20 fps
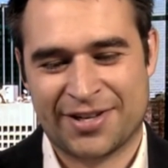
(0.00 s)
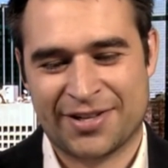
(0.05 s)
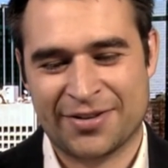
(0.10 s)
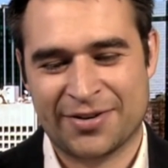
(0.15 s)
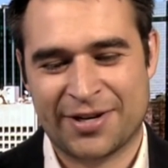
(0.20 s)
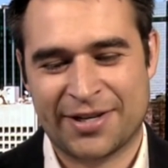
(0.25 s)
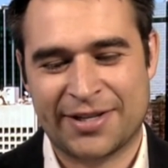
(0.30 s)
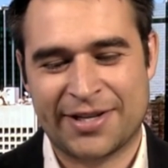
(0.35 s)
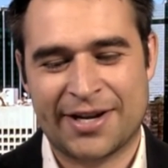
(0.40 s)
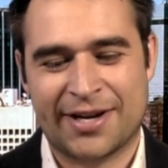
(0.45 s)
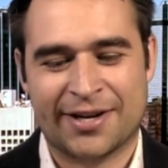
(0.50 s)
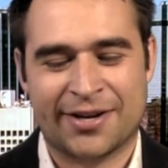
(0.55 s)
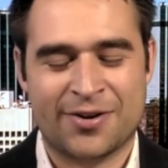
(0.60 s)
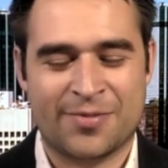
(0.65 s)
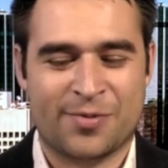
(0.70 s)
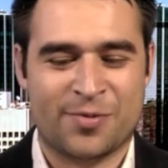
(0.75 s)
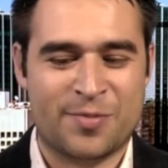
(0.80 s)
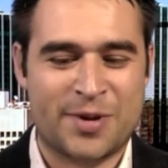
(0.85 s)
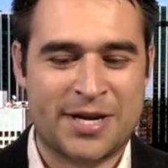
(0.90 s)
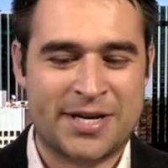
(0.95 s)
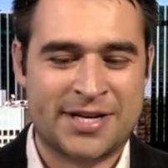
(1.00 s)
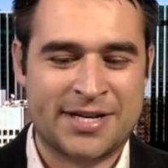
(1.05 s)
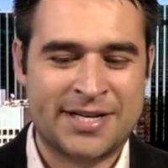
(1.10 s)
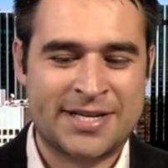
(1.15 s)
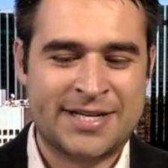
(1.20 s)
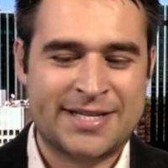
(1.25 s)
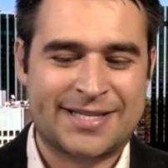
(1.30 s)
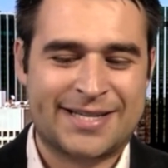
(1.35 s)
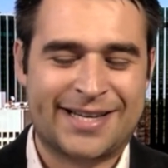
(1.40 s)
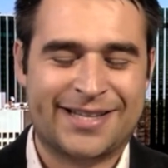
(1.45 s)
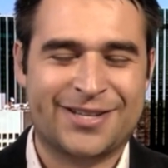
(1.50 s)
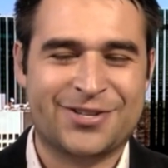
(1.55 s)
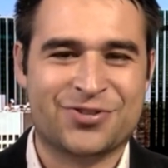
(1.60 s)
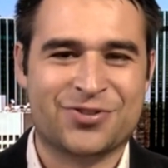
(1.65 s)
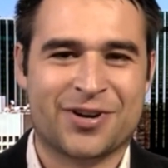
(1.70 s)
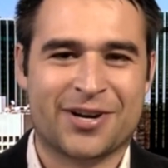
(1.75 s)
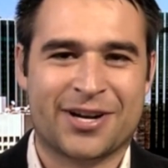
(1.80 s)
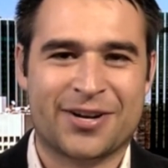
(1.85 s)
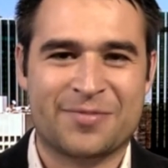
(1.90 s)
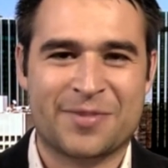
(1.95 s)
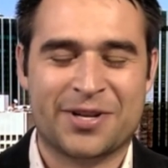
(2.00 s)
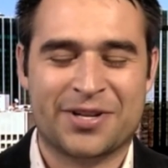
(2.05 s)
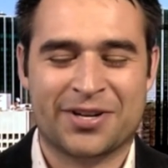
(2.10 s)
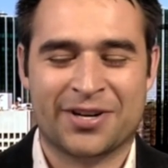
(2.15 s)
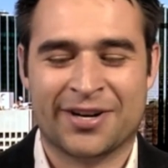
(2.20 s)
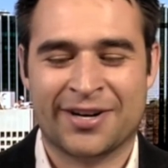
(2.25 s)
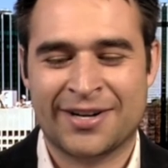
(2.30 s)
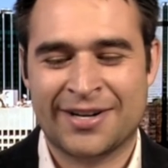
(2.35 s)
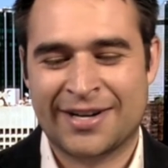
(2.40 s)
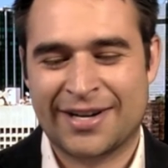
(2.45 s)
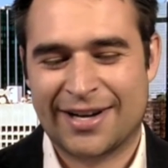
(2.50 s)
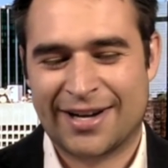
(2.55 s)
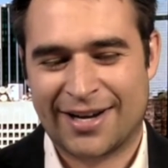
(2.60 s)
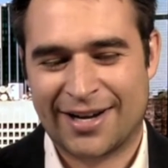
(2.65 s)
including Leon Cooperman, Stanley Druckenmiller,